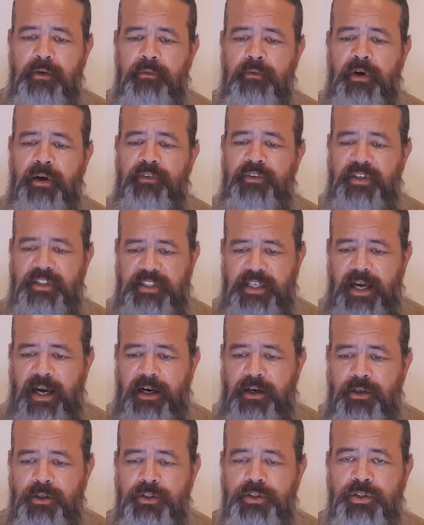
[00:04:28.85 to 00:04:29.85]
of
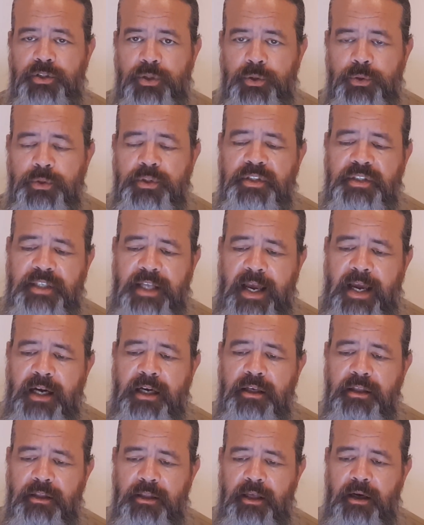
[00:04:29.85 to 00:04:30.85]
attackers to
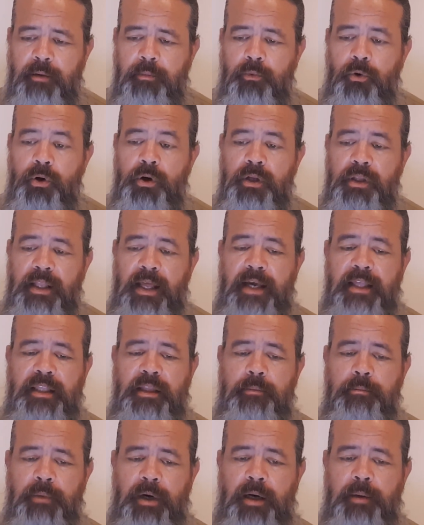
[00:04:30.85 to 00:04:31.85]
stack them or line
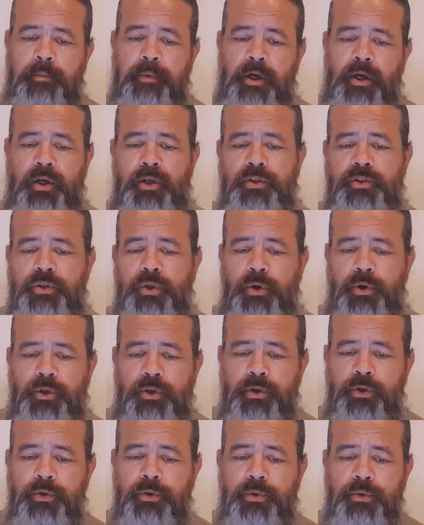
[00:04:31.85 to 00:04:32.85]
them up so
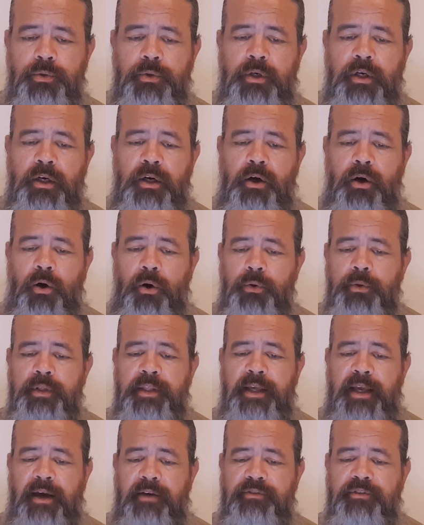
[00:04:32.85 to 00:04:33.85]
you only
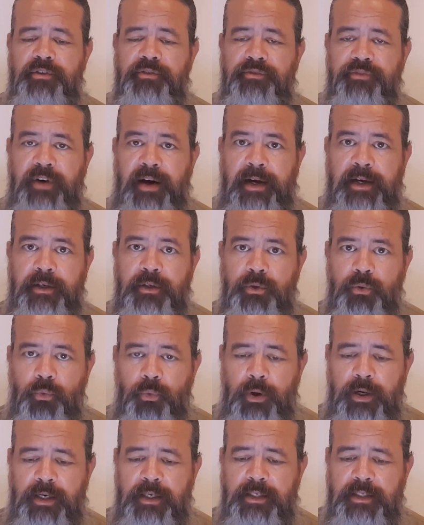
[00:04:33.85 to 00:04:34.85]
have to fight
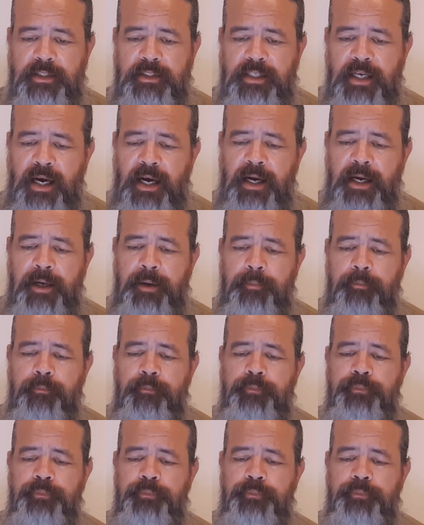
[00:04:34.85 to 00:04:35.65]
one at a time.